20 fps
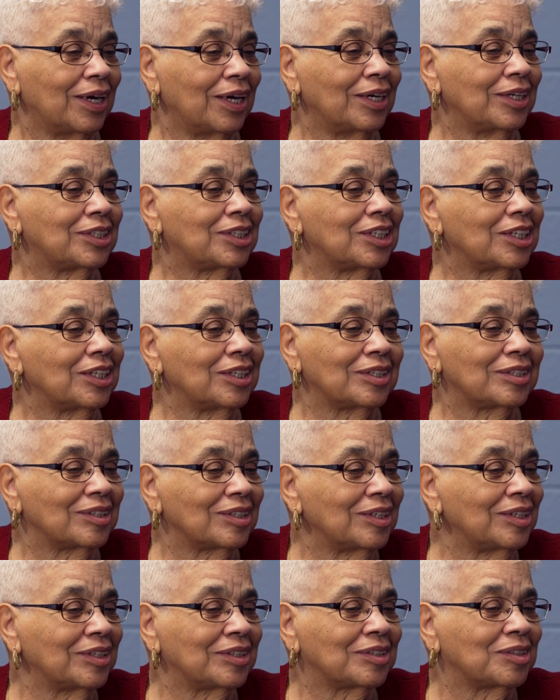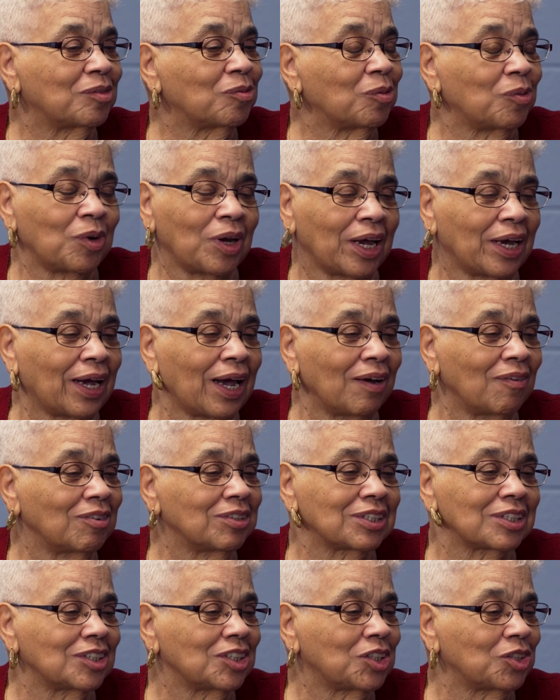it's, it's, it's, they gave
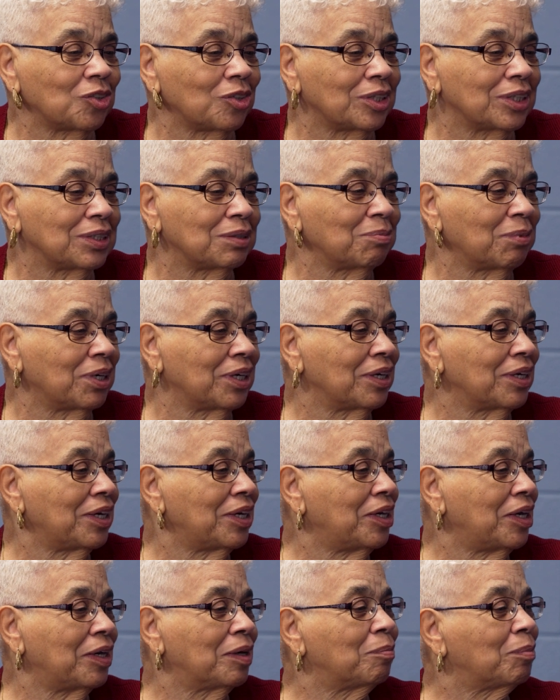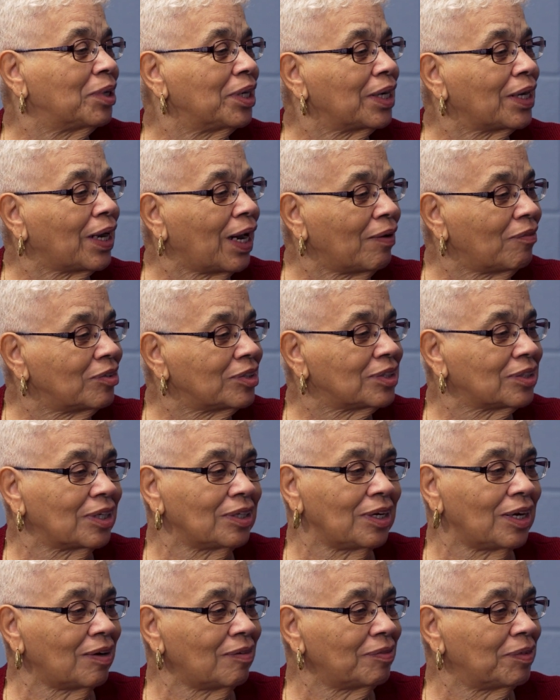us the shortest month of the year, but it gave us
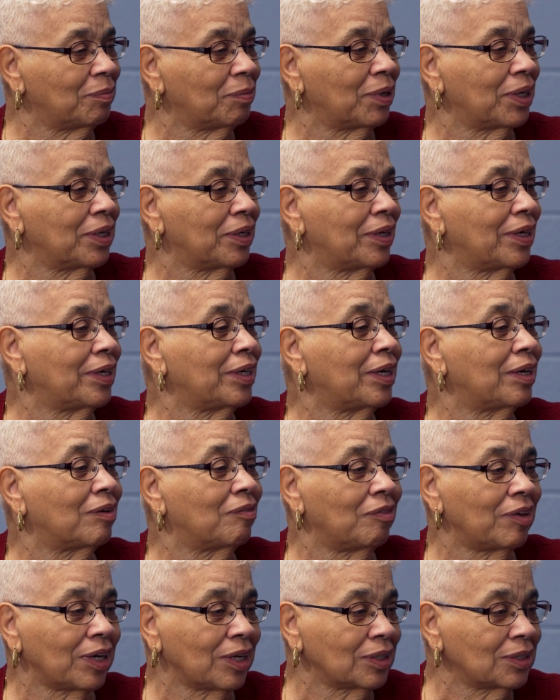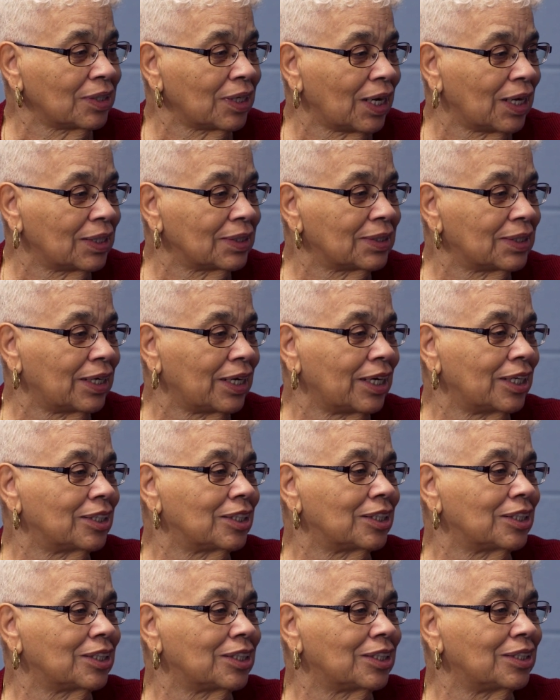the 11th month of the year. Valentine's Day
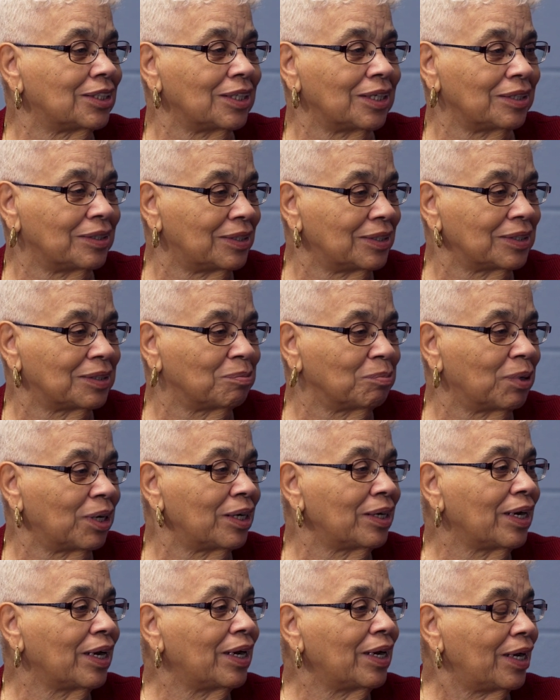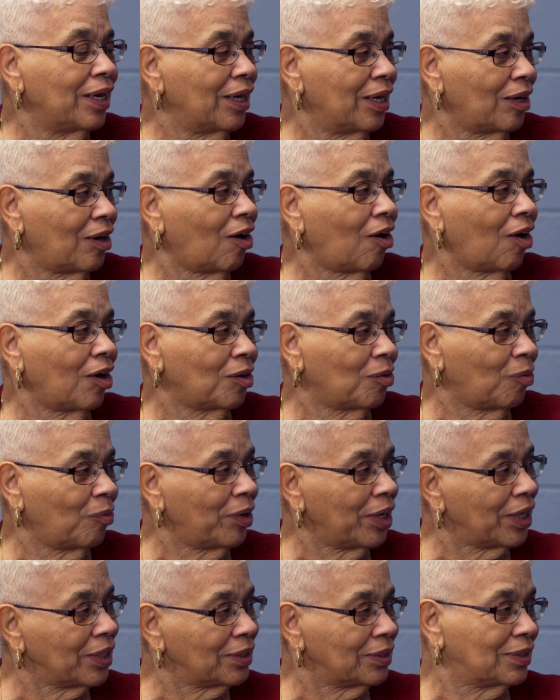is this, is this month, and Heart
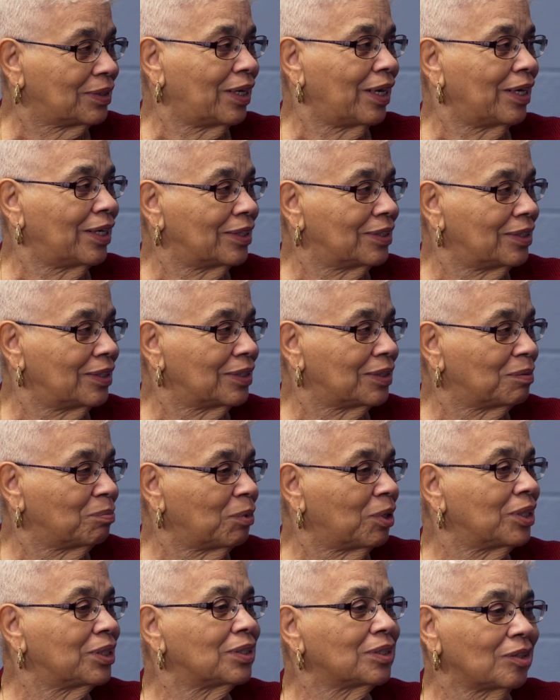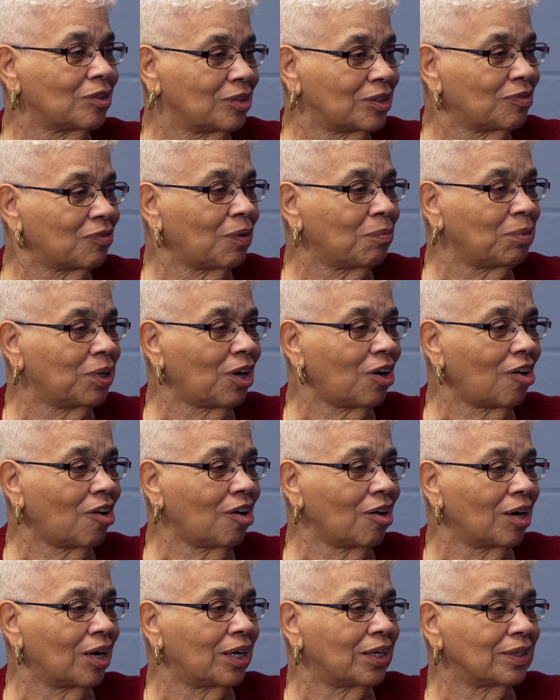Awareness Day is this month. So it's from the
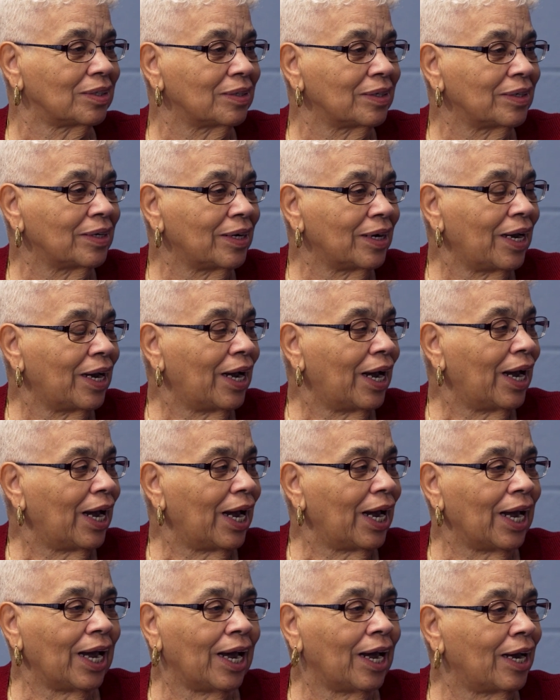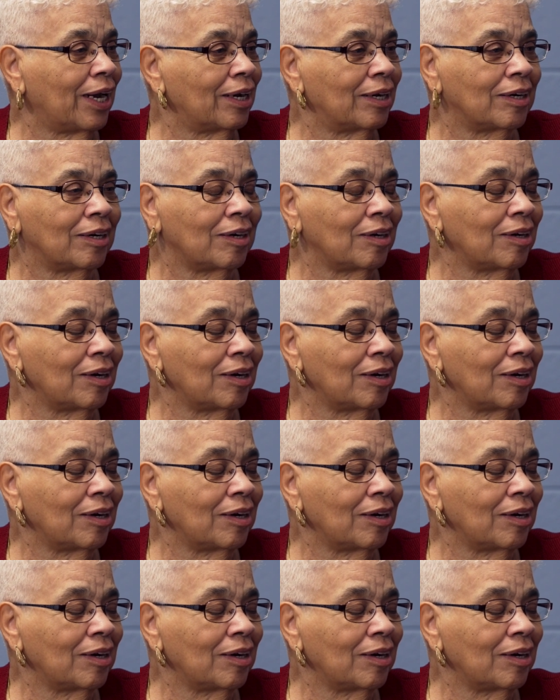heart. And